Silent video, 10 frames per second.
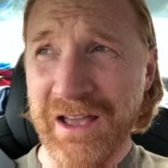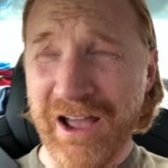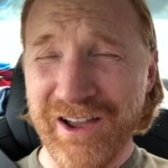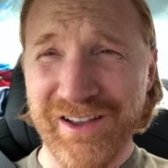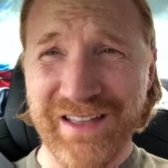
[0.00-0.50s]

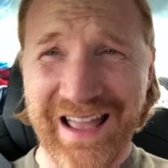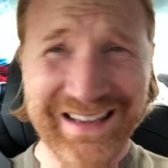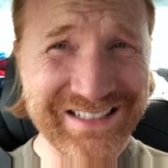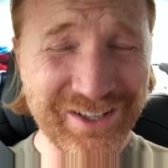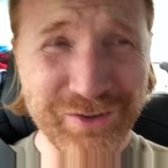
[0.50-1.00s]
I
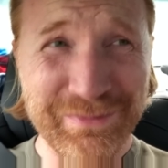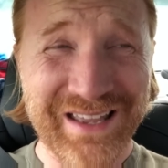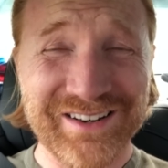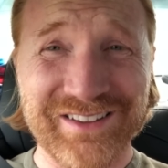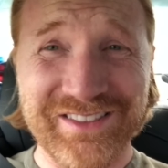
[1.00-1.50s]
can tell you,
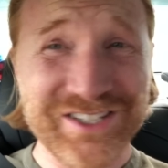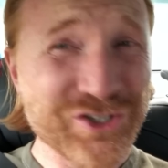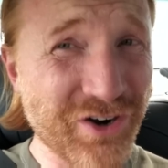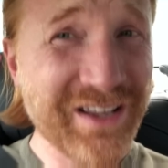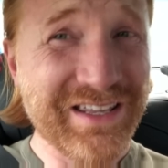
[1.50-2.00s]
man, this
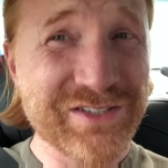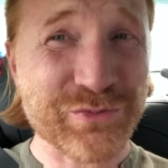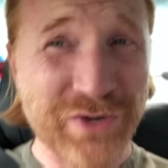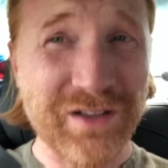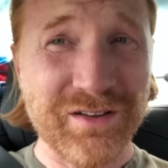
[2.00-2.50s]
truck
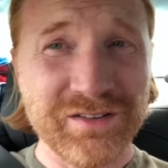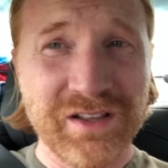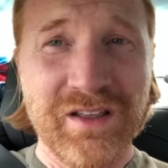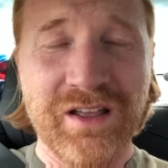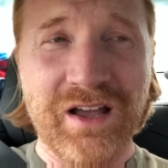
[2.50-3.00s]
is real.
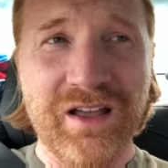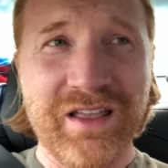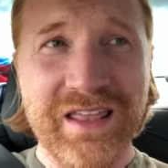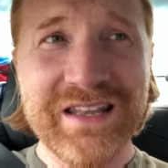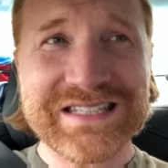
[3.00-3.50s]

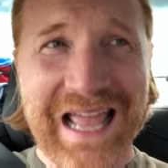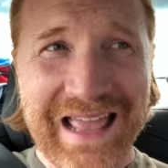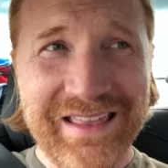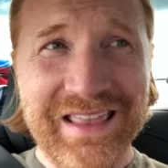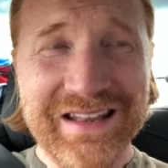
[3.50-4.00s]

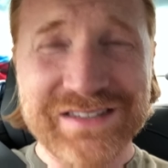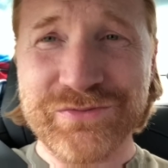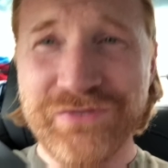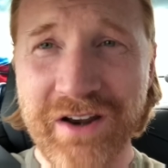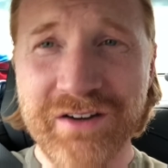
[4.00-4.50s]
It
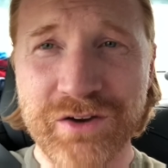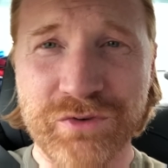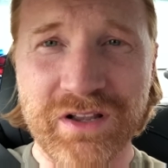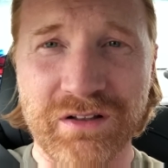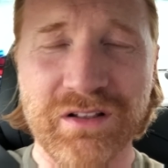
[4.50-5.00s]
is very
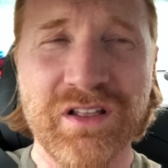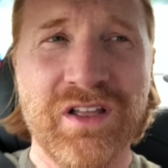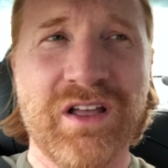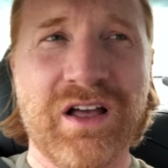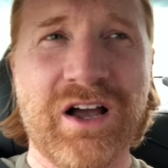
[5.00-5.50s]
real.
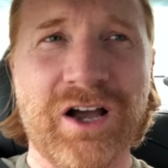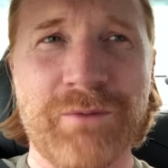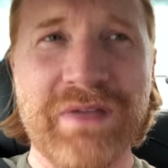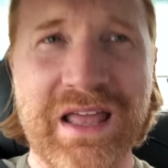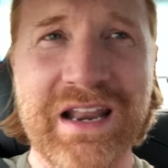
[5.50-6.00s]

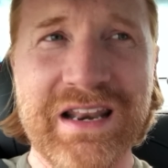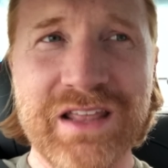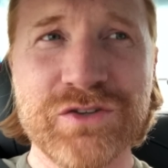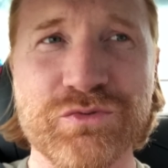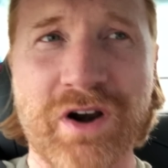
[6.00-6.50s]
And it
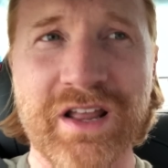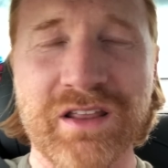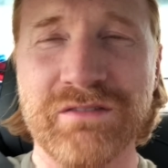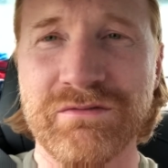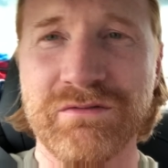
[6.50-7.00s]
is
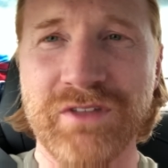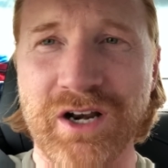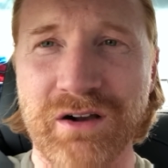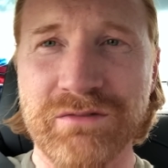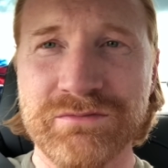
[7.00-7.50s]
running, you
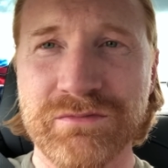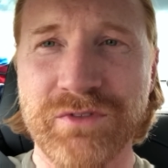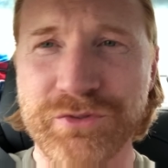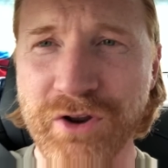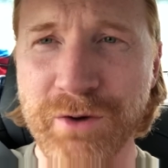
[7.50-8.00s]
know,
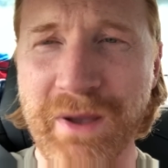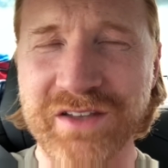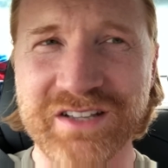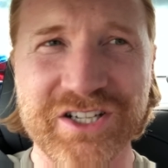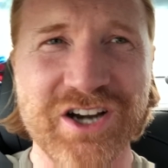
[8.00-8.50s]
300
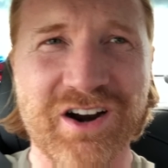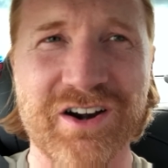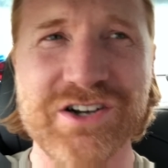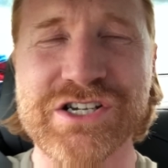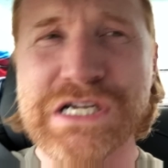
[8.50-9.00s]
miles on a
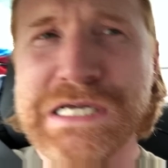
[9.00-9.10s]
charge.